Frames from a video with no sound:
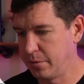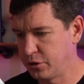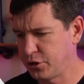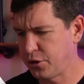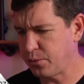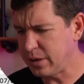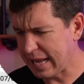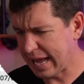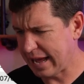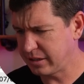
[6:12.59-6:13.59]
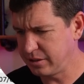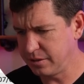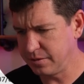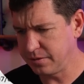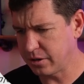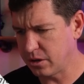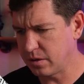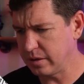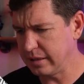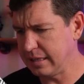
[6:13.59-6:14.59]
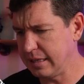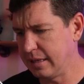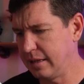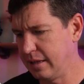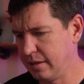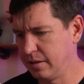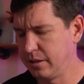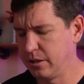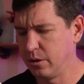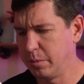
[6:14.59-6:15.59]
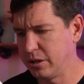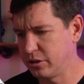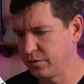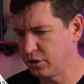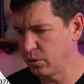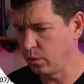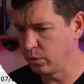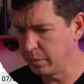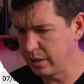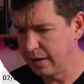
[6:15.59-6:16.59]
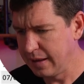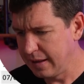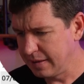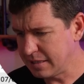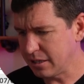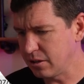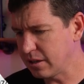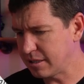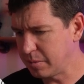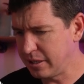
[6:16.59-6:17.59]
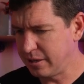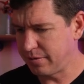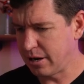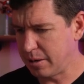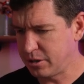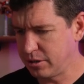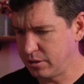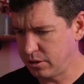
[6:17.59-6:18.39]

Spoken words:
There's 3 active currently, and then, you know, a bunch have sold, but let's take a look at some of the different options.